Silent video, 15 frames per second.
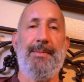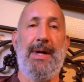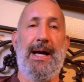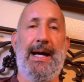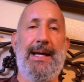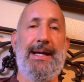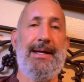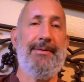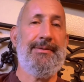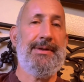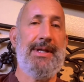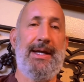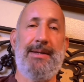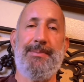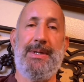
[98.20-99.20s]
I have a
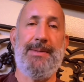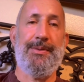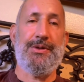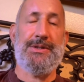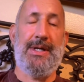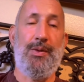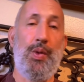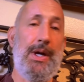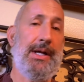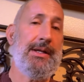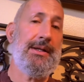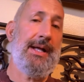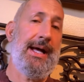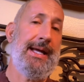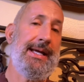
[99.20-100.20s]
lot of people say,
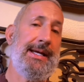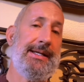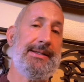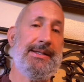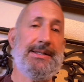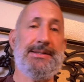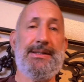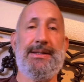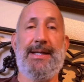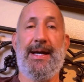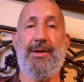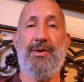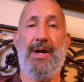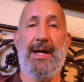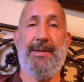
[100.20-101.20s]
well, I had this and
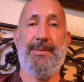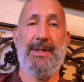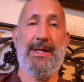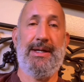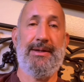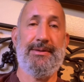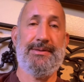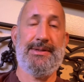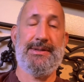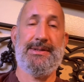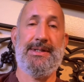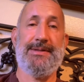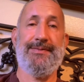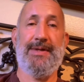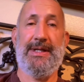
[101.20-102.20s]
that crime and I
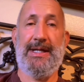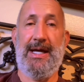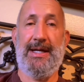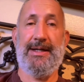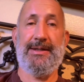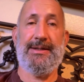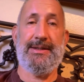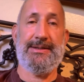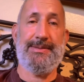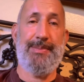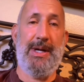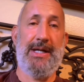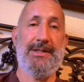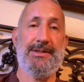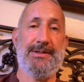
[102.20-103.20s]
successfully got it
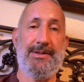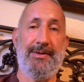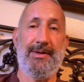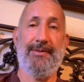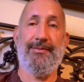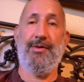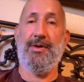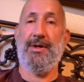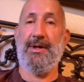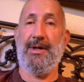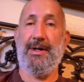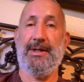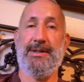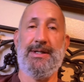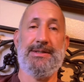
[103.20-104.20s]
expunged, so therefore
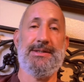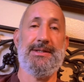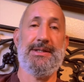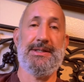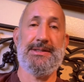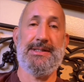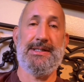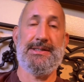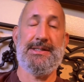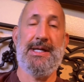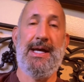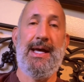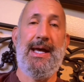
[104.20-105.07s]
it doesn't exist.